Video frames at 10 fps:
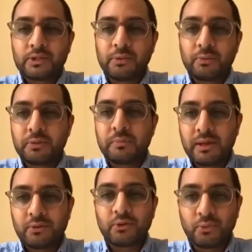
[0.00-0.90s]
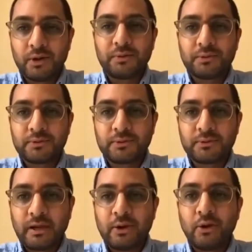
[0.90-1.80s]
want to make on the world,
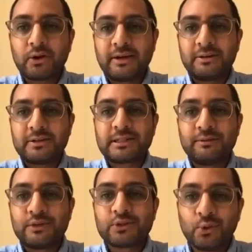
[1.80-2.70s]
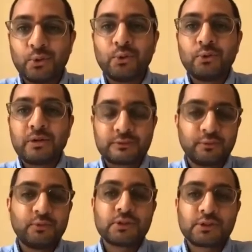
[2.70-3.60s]
right? Lockdown has
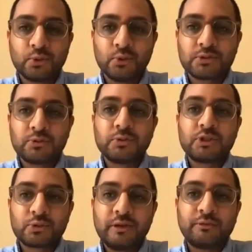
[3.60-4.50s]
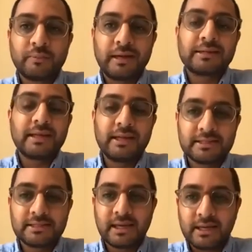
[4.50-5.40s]
forced us all to retreat from our
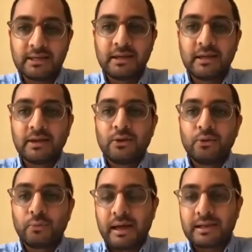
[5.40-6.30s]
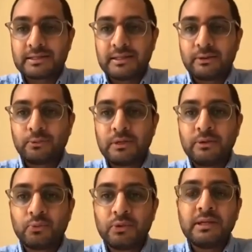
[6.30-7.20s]
day-to-day normality and really
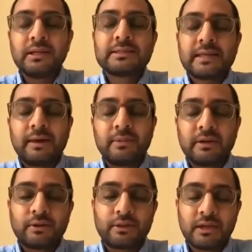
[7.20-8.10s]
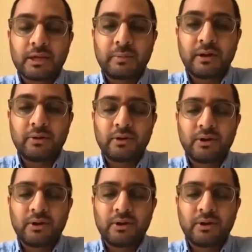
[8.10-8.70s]
re-examine and think about